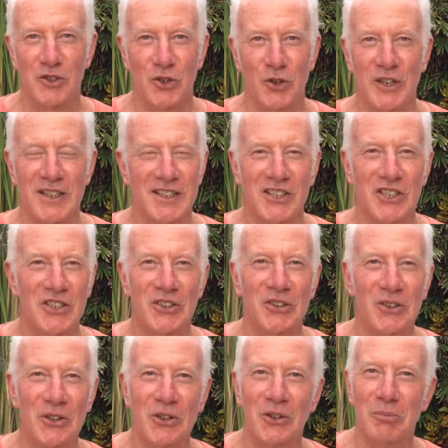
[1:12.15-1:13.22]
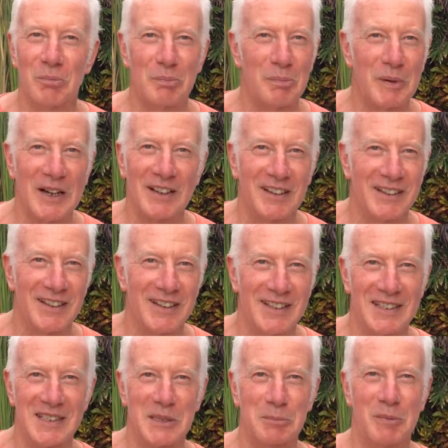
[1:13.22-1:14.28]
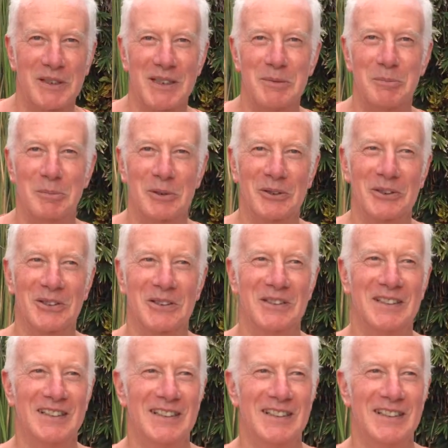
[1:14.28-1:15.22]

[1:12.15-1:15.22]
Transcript: traditional Balinese people.